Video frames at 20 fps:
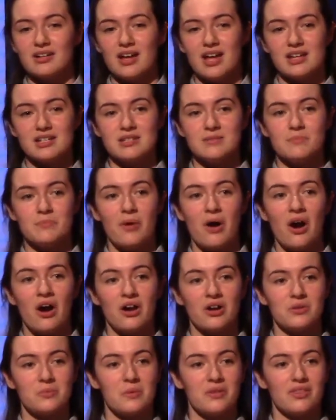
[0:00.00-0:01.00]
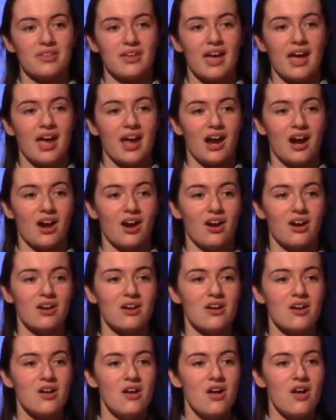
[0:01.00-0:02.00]
and he barred with care
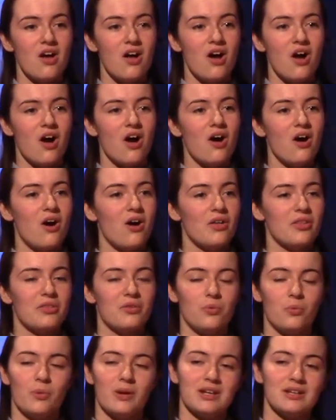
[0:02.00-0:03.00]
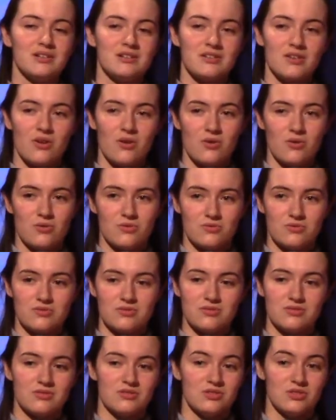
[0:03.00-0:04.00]
all the
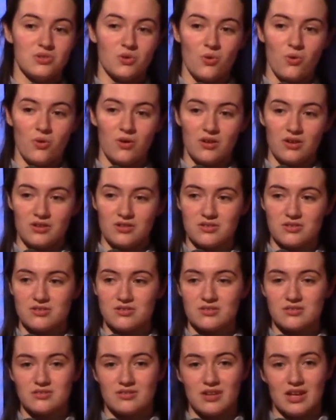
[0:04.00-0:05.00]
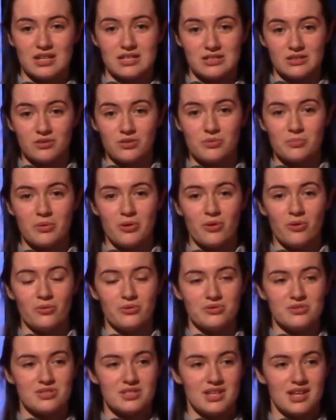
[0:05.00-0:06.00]
windows, doors, and
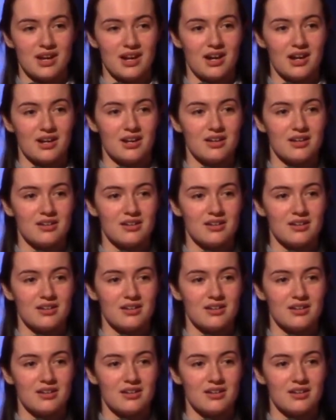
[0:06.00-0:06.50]
loopholes there.